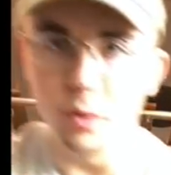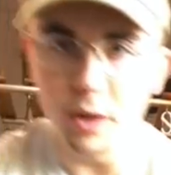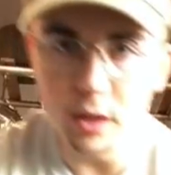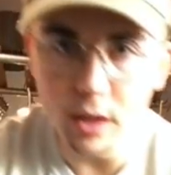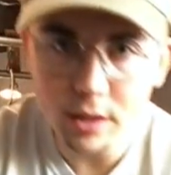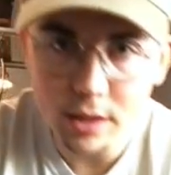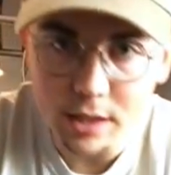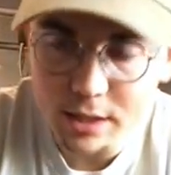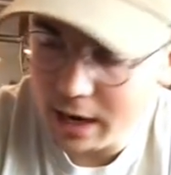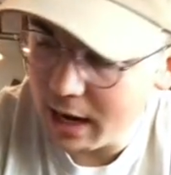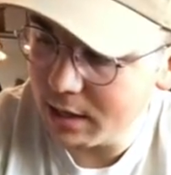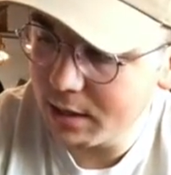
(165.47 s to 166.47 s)
we're gonna let these
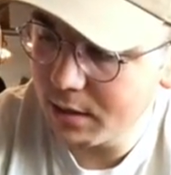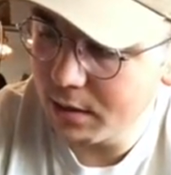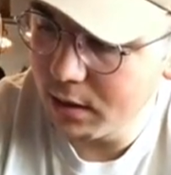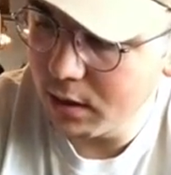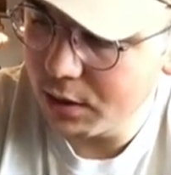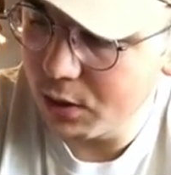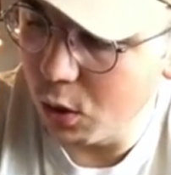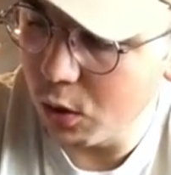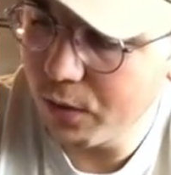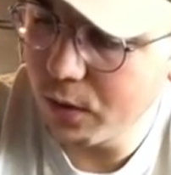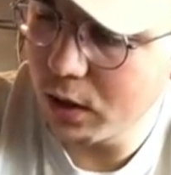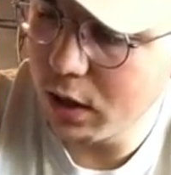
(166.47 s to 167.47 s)
hats
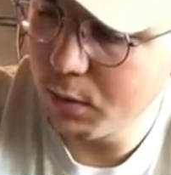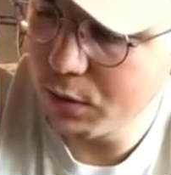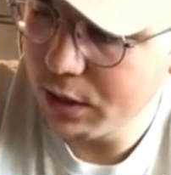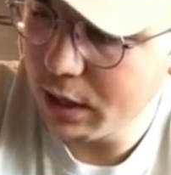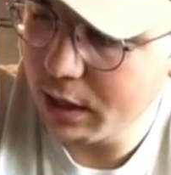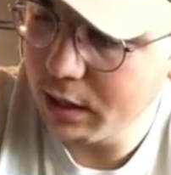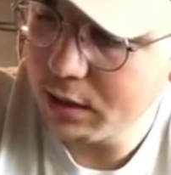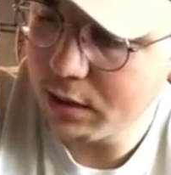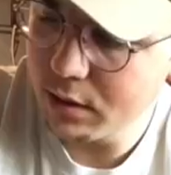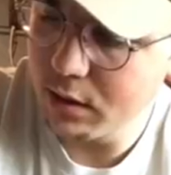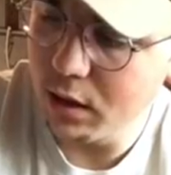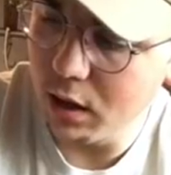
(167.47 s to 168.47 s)
soak for a couple
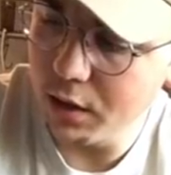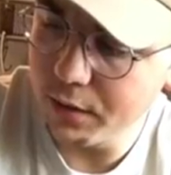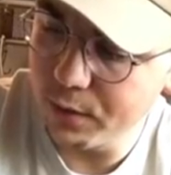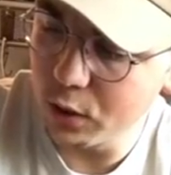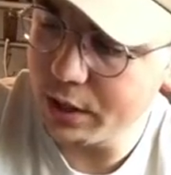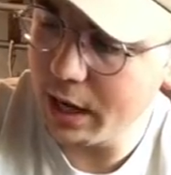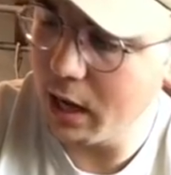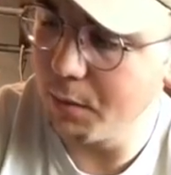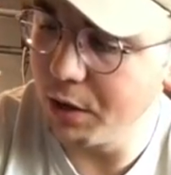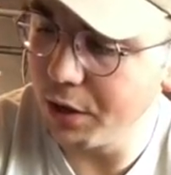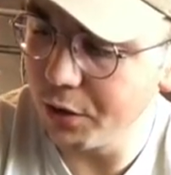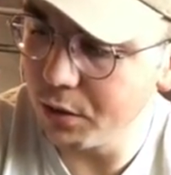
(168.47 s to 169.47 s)
seconds. The first hat I'm
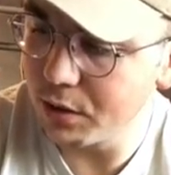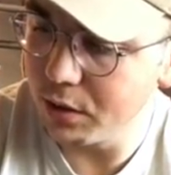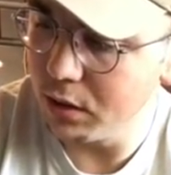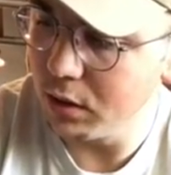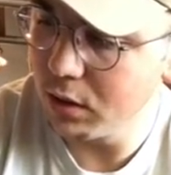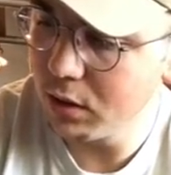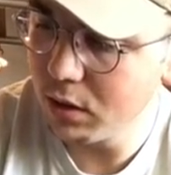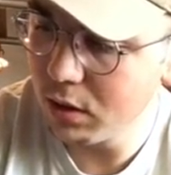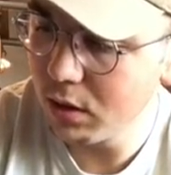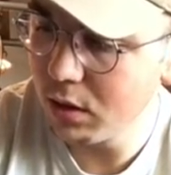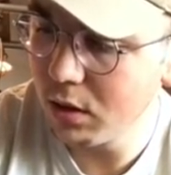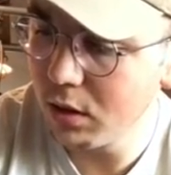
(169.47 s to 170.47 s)
gonna do is the
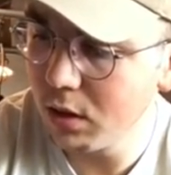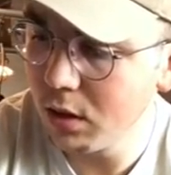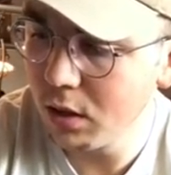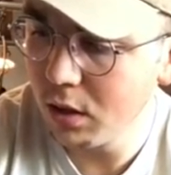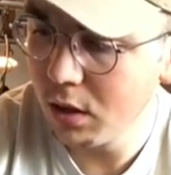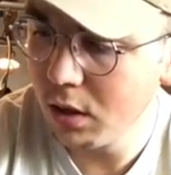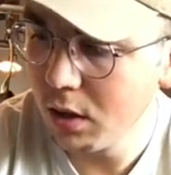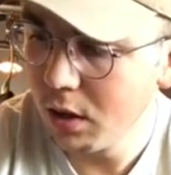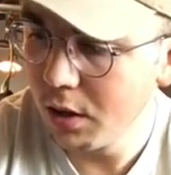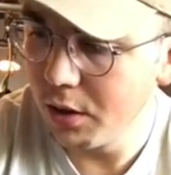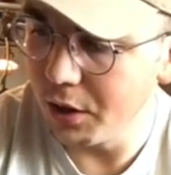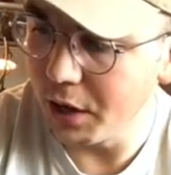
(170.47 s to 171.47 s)

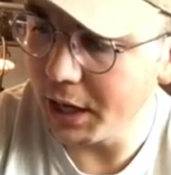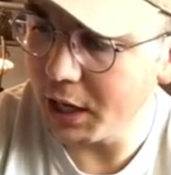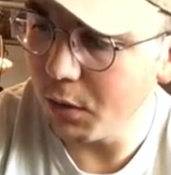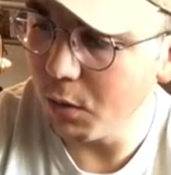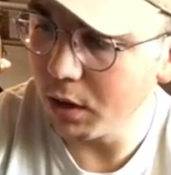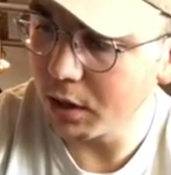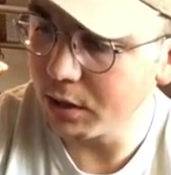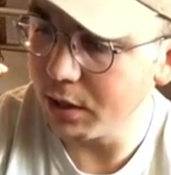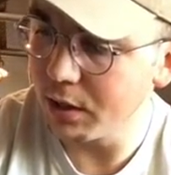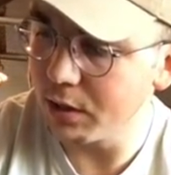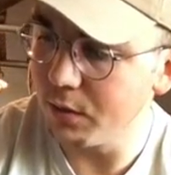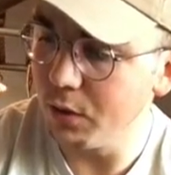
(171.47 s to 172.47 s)
Nike one, because it
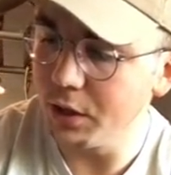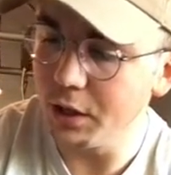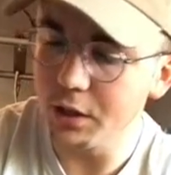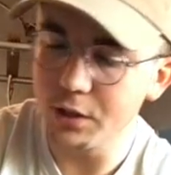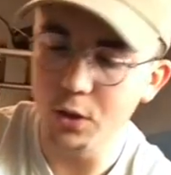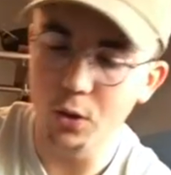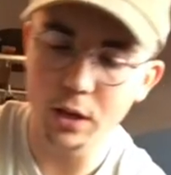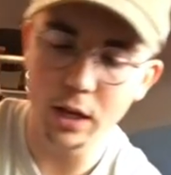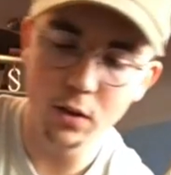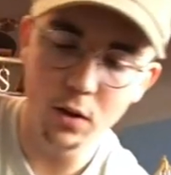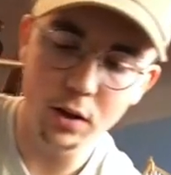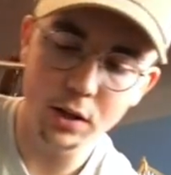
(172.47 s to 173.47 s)
doesn't really need to soak
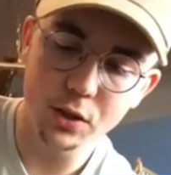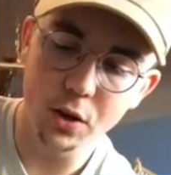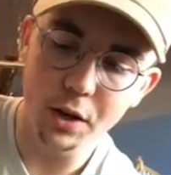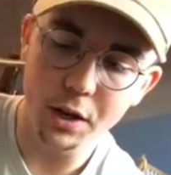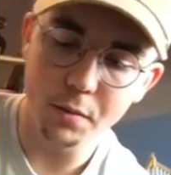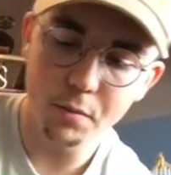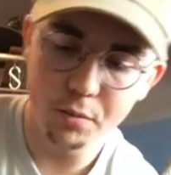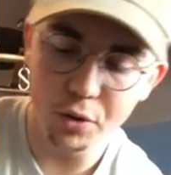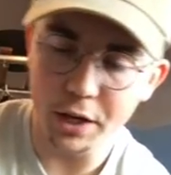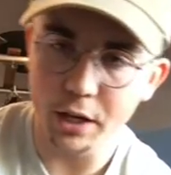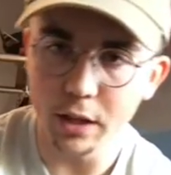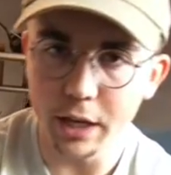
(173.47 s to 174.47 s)
that long. It's already
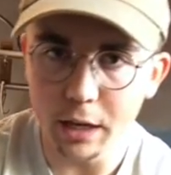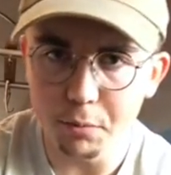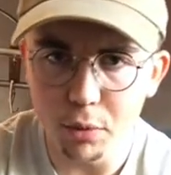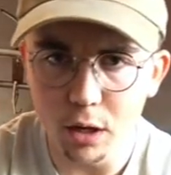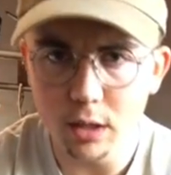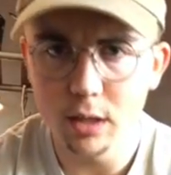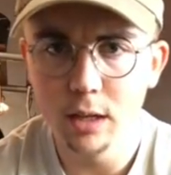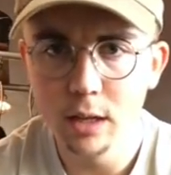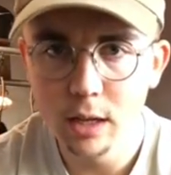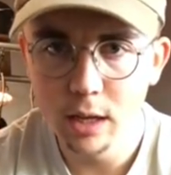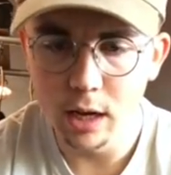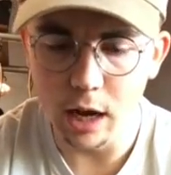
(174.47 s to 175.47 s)
pretty clean, but
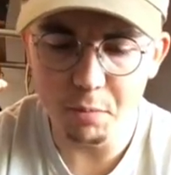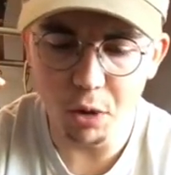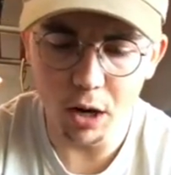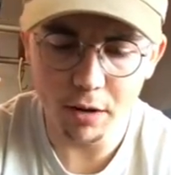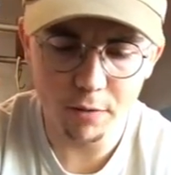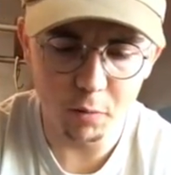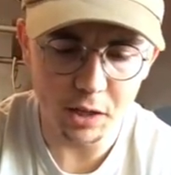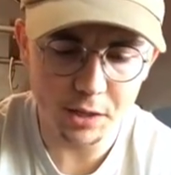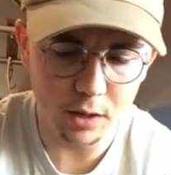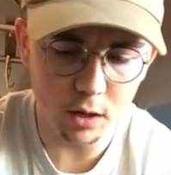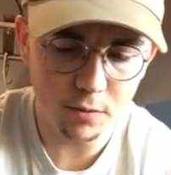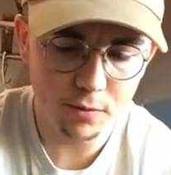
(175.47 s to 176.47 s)
I bought it for
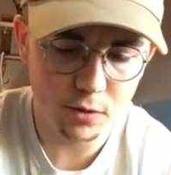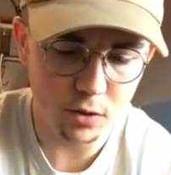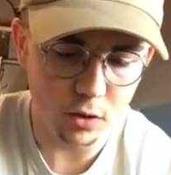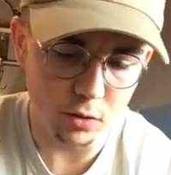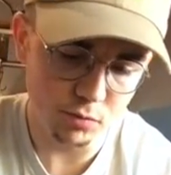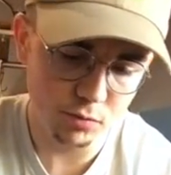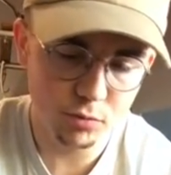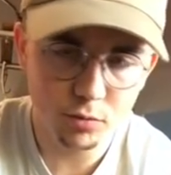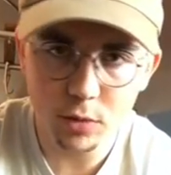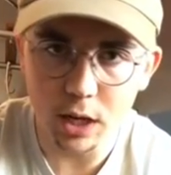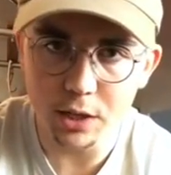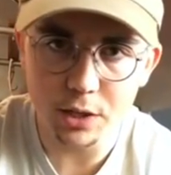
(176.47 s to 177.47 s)
myself, so
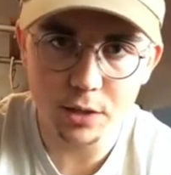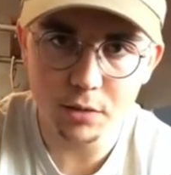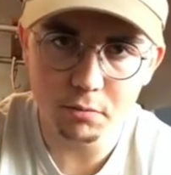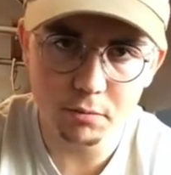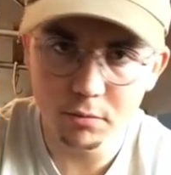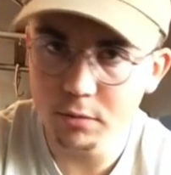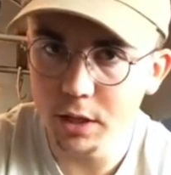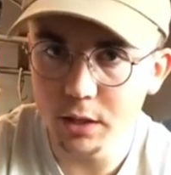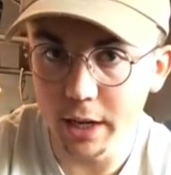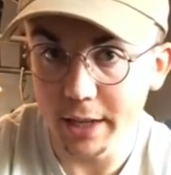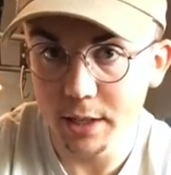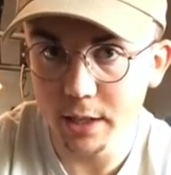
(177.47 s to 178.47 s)
I just
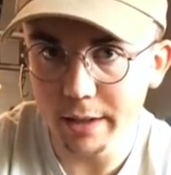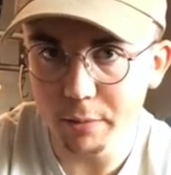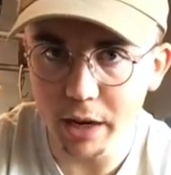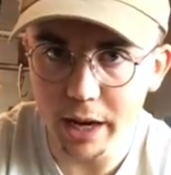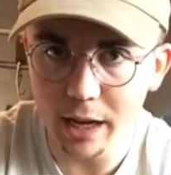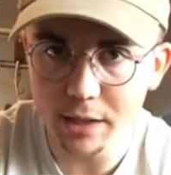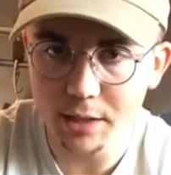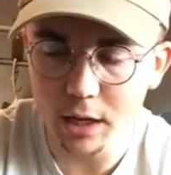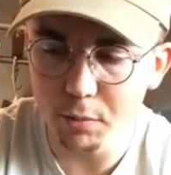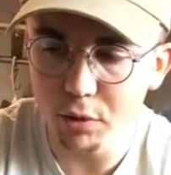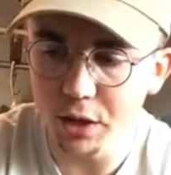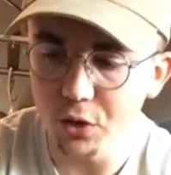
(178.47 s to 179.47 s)
like to clean my hats that
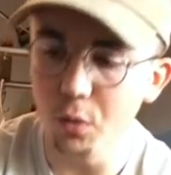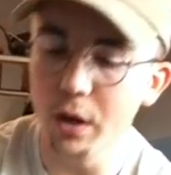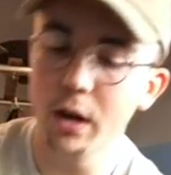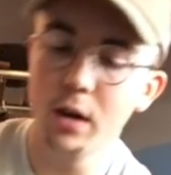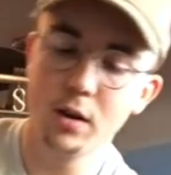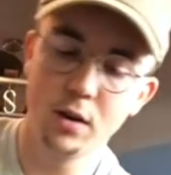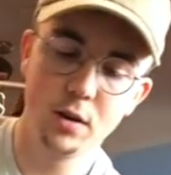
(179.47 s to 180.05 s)
I plan to wear.